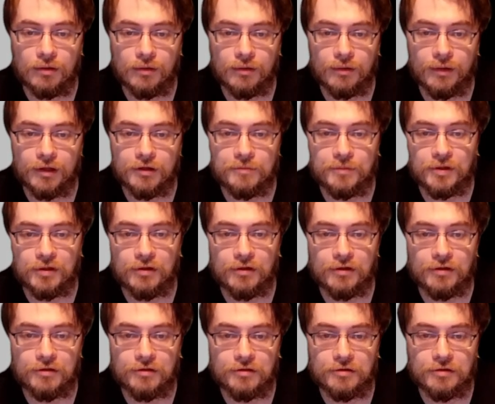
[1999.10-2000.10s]
That's
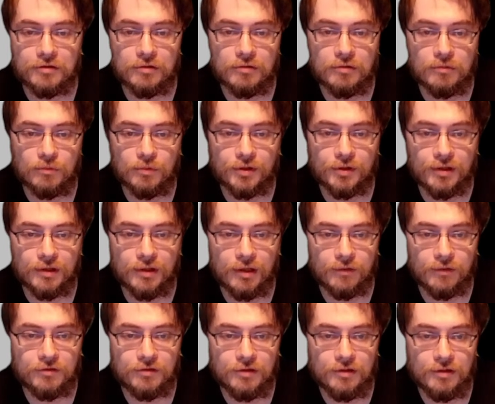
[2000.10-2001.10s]
because what they have
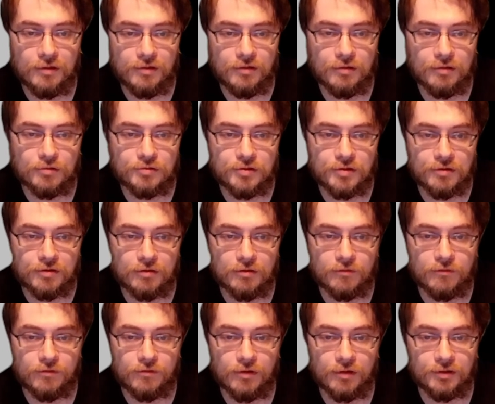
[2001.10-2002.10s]
seen in the ocean so
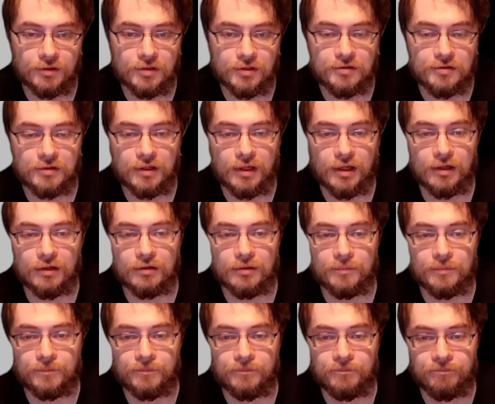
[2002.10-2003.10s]
far doesn't add up.
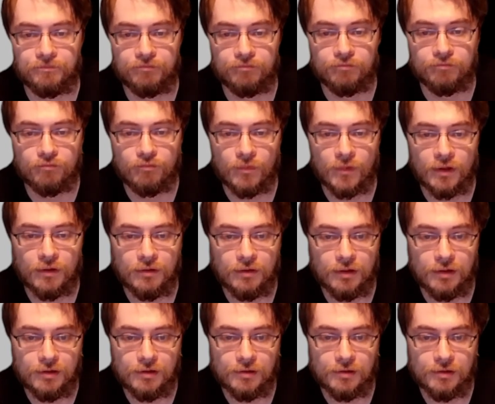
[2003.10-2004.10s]
It
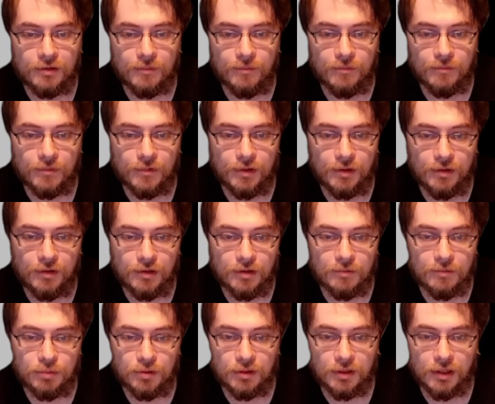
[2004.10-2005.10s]
could
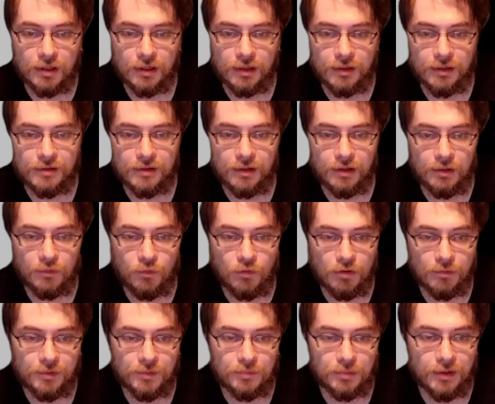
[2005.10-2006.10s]
imply that a
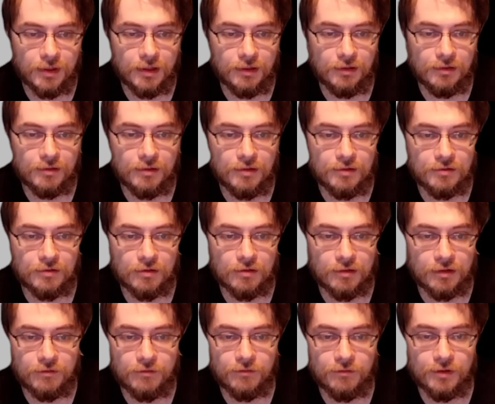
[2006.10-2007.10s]
warming planet is already
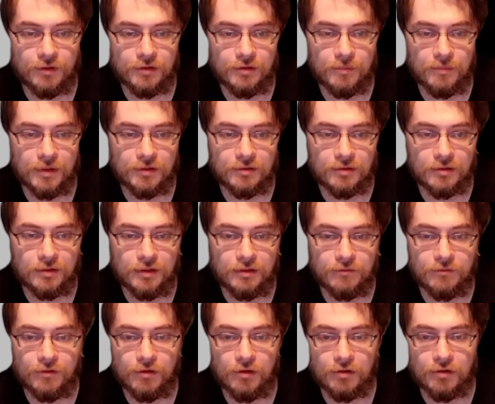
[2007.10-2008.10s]
fundamentally
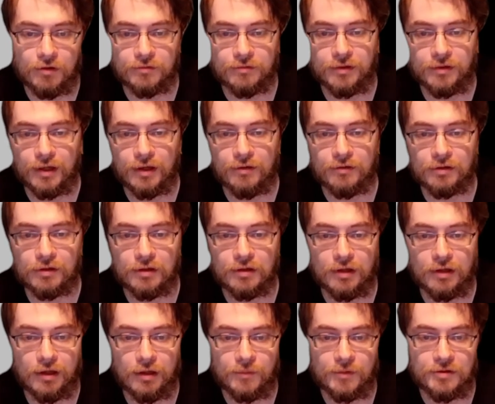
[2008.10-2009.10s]
altering how the
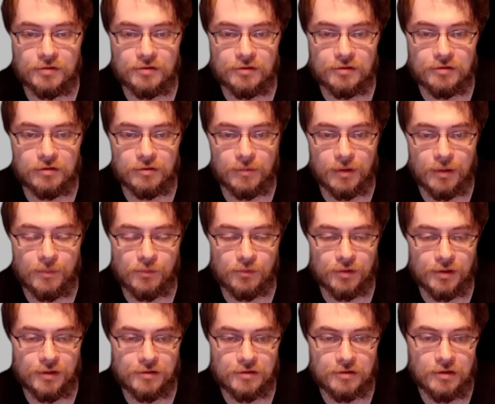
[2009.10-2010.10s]
climate system
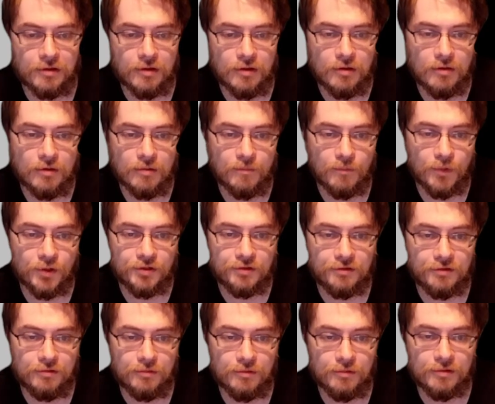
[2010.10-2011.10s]
operates, much
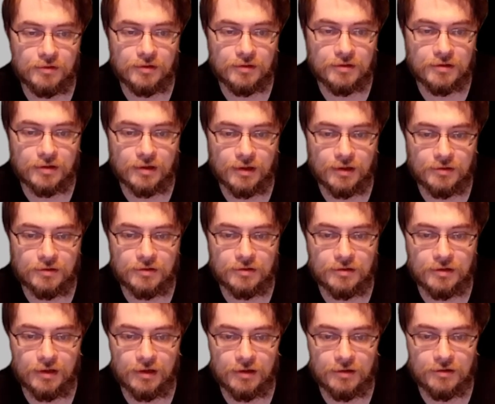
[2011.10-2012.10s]
sooner than scientists
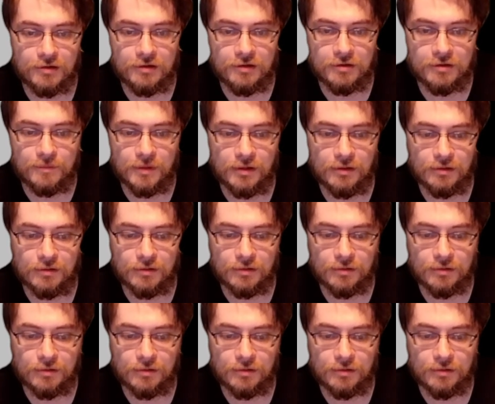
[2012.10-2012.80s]
had anticipated.